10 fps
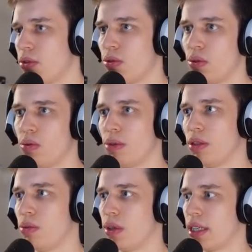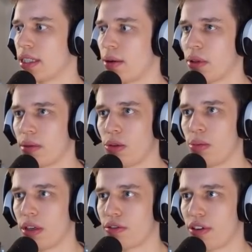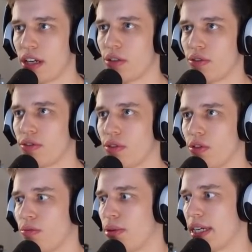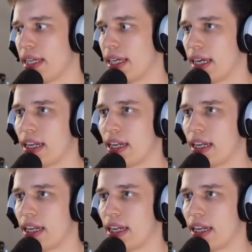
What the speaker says: to be doing is I want him to be afraid of blinking in.